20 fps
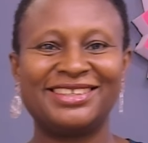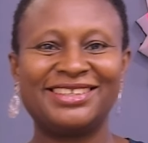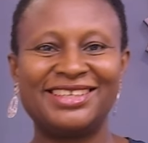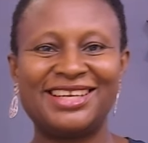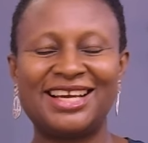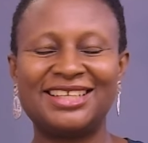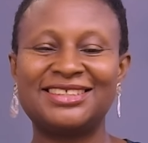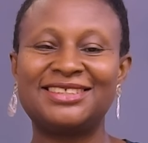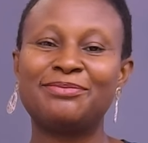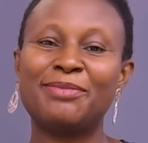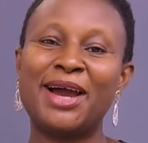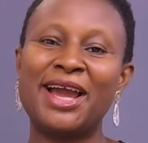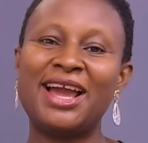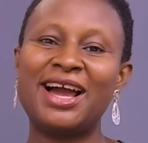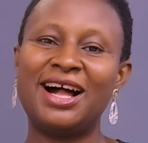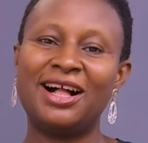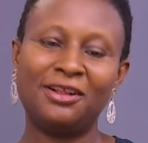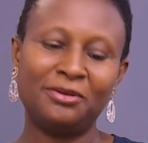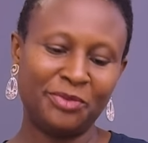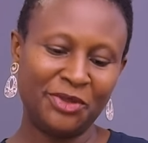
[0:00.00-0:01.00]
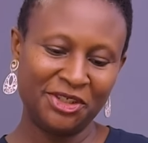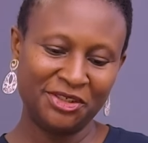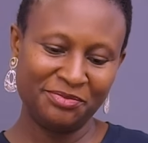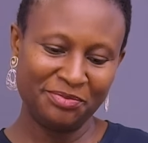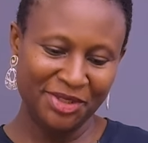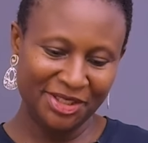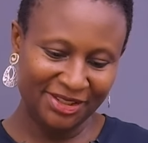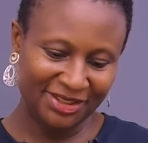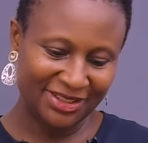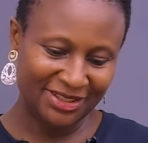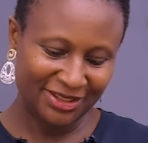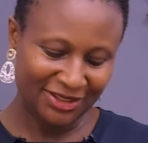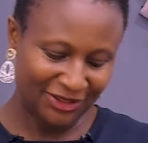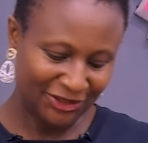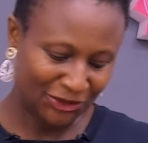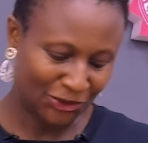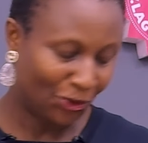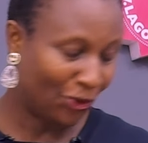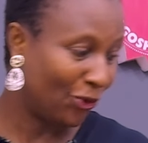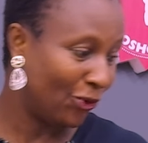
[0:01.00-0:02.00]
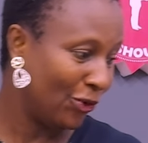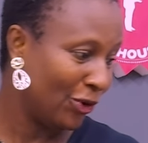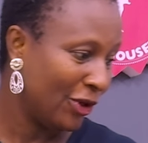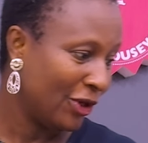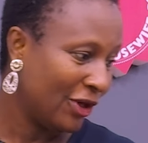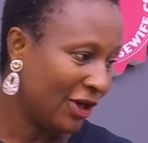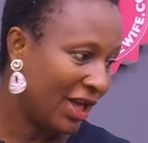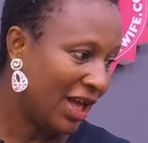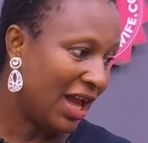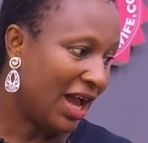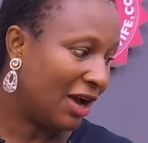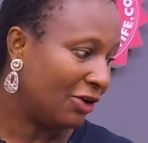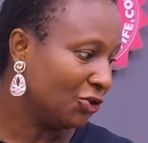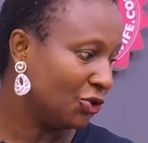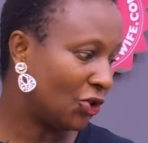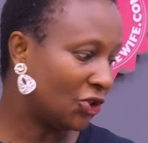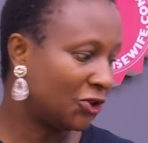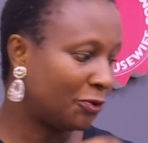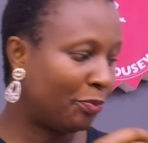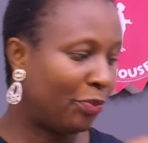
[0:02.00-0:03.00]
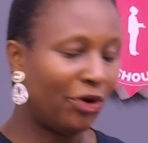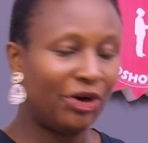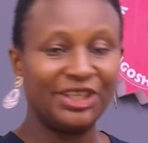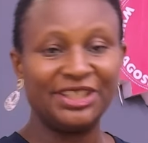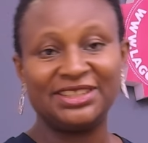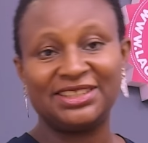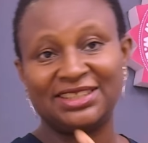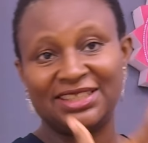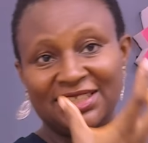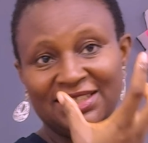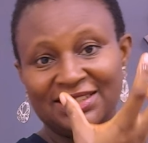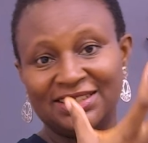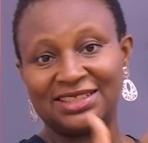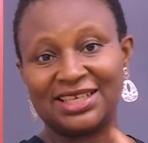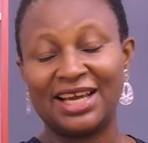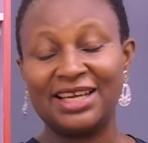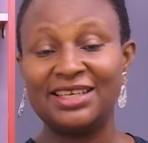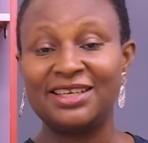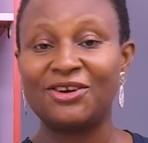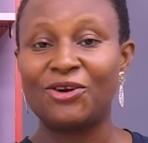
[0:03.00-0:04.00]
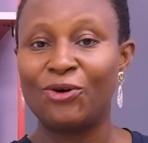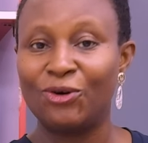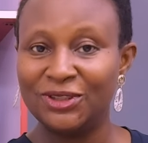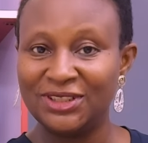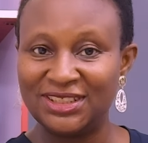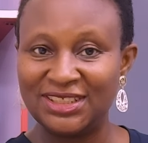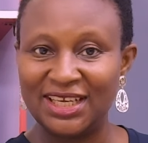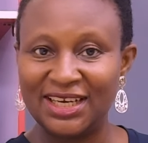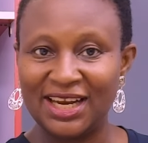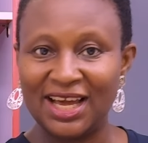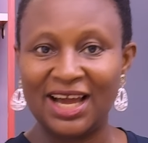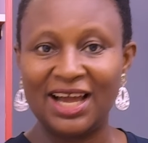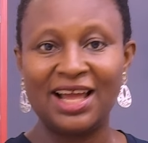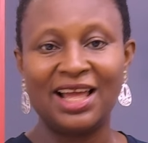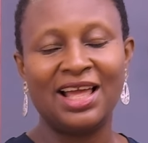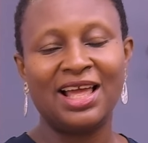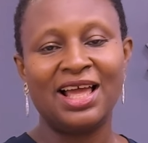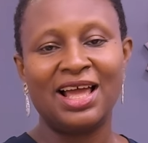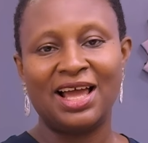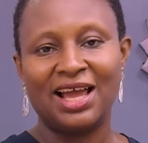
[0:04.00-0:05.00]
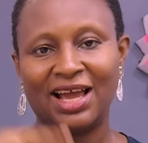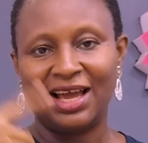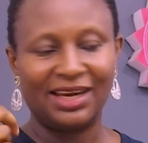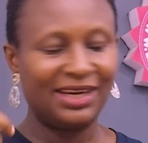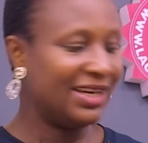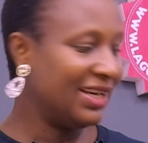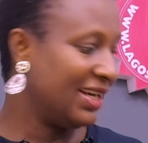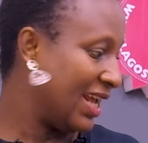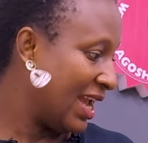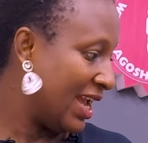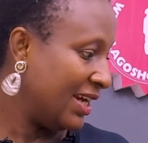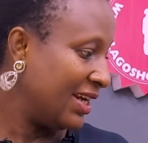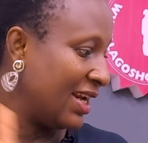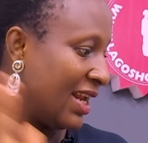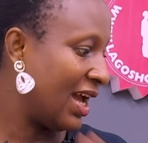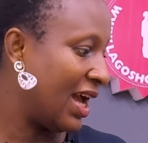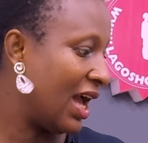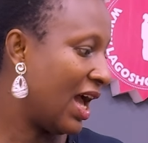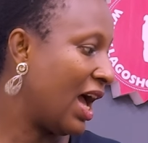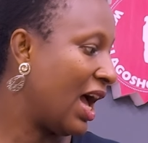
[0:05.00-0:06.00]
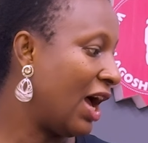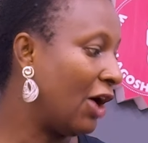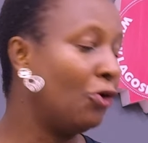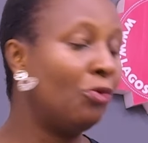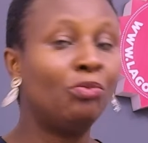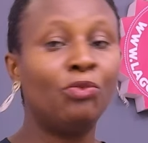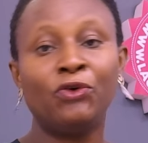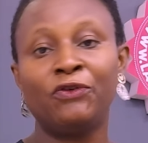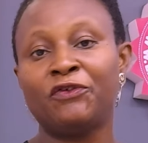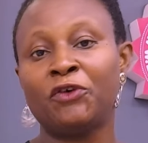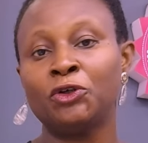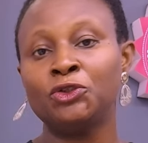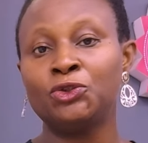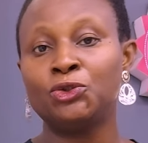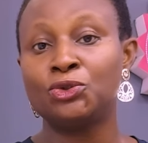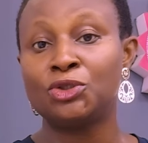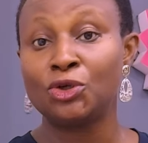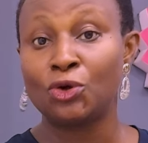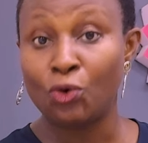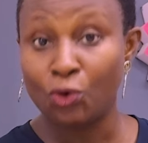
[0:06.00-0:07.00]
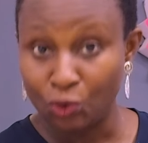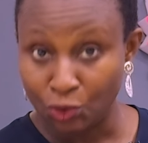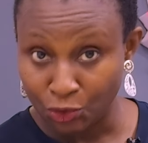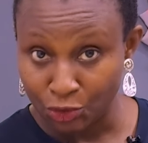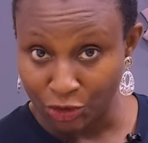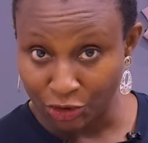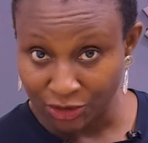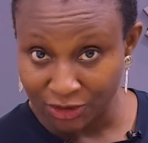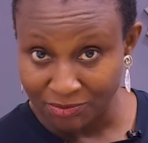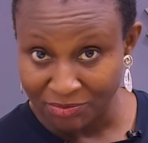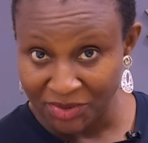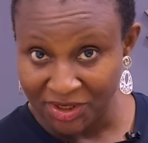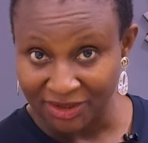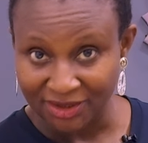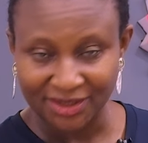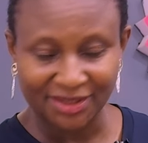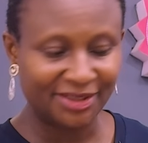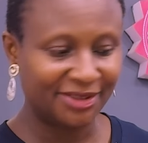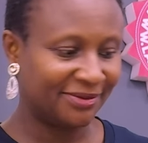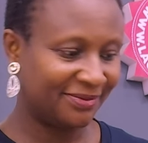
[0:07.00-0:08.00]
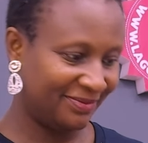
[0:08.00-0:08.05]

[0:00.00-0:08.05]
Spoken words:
That's my almond milk. So I'll just pour it inside the container and then I'll move on to the coconut milk.